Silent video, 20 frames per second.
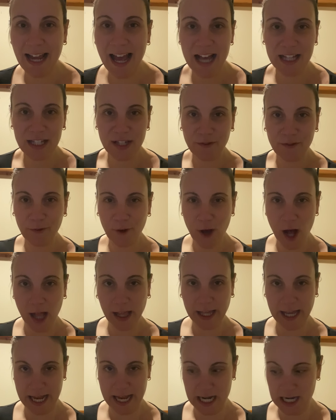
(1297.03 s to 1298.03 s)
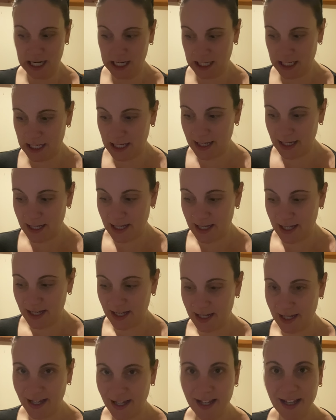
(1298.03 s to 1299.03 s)
has fallen,
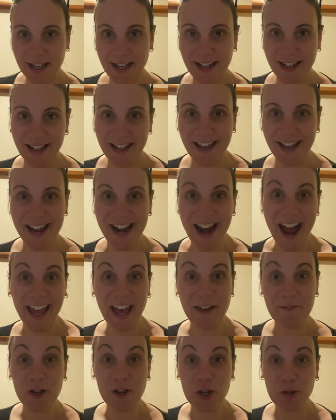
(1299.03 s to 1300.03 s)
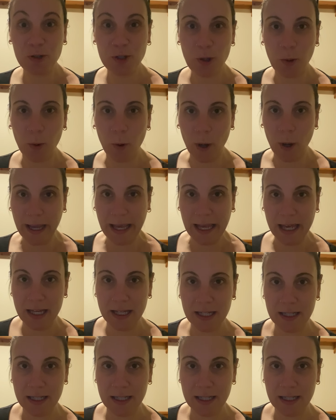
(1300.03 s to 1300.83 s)
and I have a new toy.